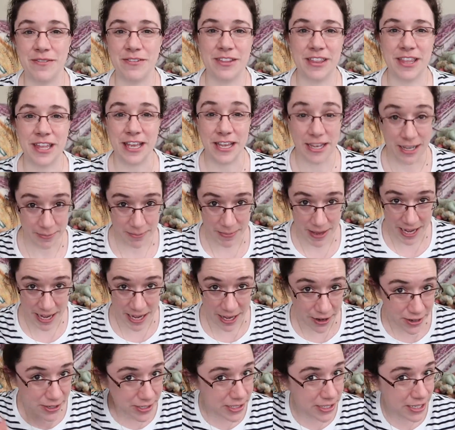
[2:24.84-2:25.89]
everything. My
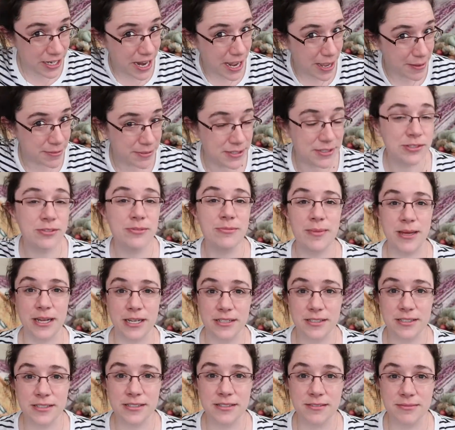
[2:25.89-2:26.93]
hair is an absolute
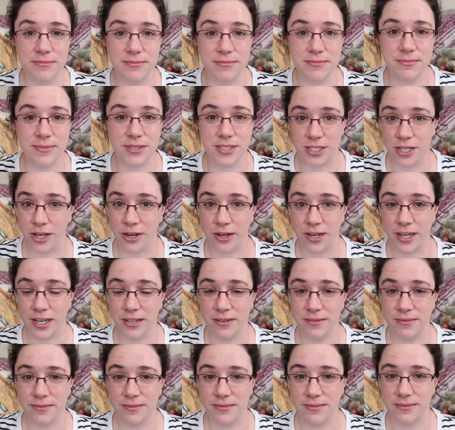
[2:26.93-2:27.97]
mess.
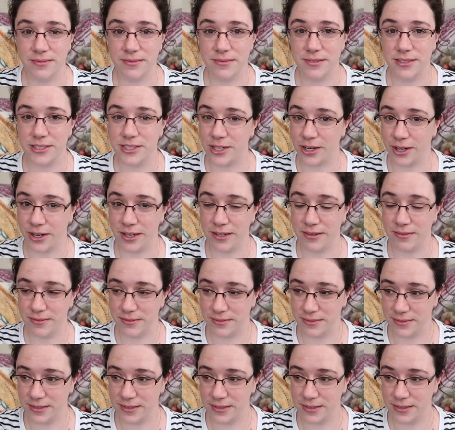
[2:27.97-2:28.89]
Sorry. Sorry